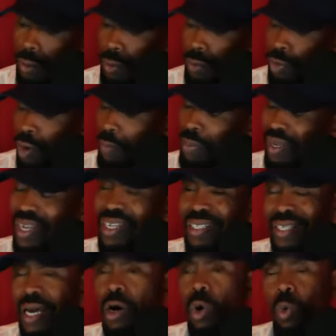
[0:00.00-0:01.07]
You're being
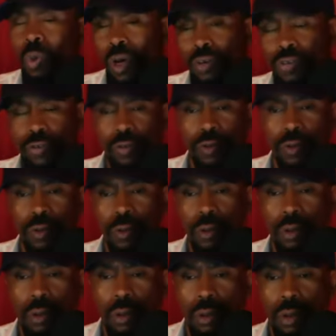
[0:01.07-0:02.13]
dealt with
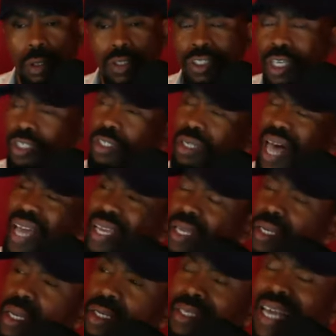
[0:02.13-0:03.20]
just like
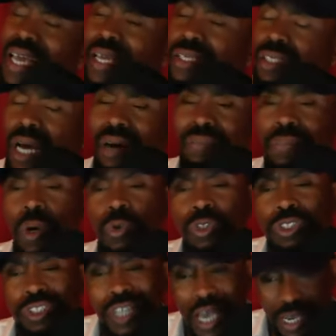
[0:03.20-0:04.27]
in the days of
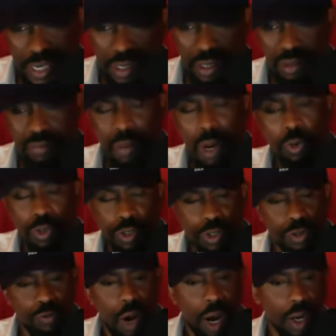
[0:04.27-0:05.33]
Moshe,
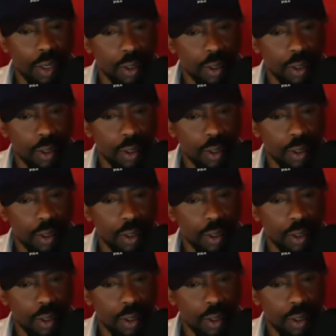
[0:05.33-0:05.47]
Moses, right?